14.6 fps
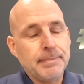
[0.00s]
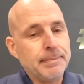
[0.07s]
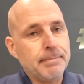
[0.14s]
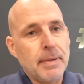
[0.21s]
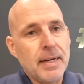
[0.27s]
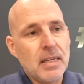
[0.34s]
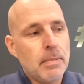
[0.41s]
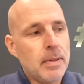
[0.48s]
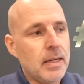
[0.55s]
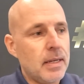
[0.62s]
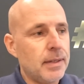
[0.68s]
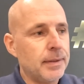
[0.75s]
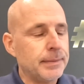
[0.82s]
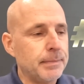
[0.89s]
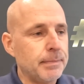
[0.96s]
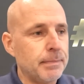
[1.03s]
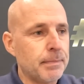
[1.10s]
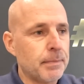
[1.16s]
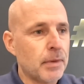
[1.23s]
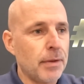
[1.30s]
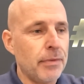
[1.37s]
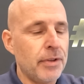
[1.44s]
Maybe
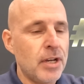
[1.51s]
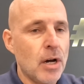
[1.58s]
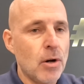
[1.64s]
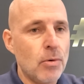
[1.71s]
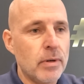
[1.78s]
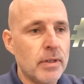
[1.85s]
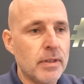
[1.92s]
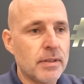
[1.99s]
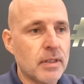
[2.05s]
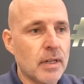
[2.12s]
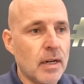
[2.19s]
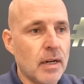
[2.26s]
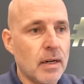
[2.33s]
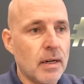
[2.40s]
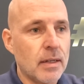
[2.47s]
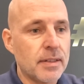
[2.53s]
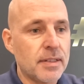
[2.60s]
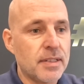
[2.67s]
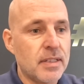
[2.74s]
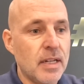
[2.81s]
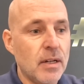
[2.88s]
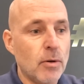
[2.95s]
the owners are
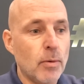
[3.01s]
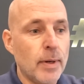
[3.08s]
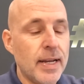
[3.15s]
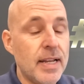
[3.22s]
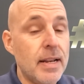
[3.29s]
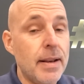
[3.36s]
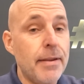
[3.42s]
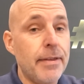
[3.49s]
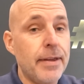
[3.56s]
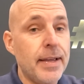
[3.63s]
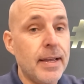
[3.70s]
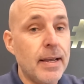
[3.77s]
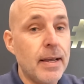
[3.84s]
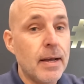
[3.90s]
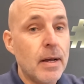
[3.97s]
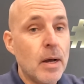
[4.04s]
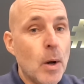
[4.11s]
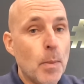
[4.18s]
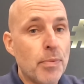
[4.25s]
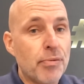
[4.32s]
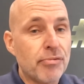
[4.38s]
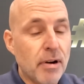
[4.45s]
still in the
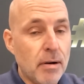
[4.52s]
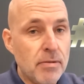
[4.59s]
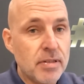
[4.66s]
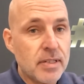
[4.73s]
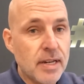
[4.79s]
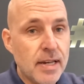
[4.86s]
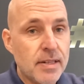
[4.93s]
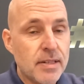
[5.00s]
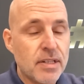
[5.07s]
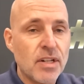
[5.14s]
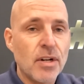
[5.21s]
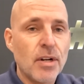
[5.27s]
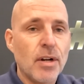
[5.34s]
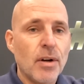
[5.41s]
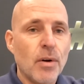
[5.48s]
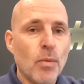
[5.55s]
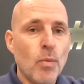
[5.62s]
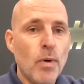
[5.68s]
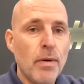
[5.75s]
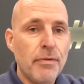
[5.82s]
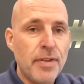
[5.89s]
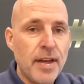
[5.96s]
process
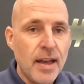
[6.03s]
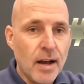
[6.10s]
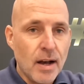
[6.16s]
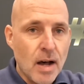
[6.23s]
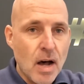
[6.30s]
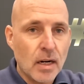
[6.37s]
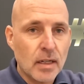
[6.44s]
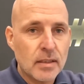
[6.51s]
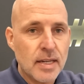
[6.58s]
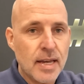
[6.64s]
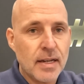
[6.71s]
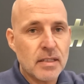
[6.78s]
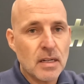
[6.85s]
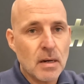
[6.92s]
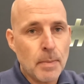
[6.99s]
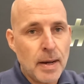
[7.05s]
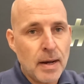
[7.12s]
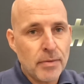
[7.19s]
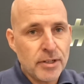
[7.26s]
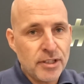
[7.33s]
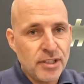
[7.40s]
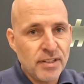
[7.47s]
with their architects
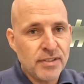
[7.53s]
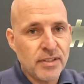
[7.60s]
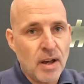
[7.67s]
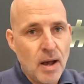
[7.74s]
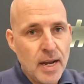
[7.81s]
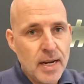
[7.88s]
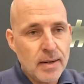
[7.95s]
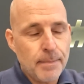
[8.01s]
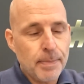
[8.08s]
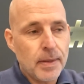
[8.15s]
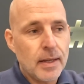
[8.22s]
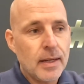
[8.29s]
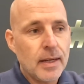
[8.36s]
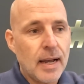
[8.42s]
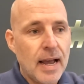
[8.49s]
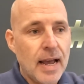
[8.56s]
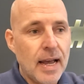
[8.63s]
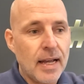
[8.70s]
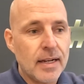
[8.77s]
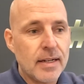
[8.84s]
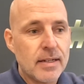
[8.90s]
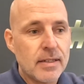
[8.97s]
about the design
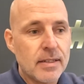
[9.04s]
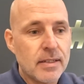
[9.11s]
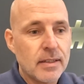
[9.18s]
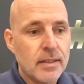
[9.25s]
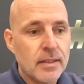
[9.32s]
and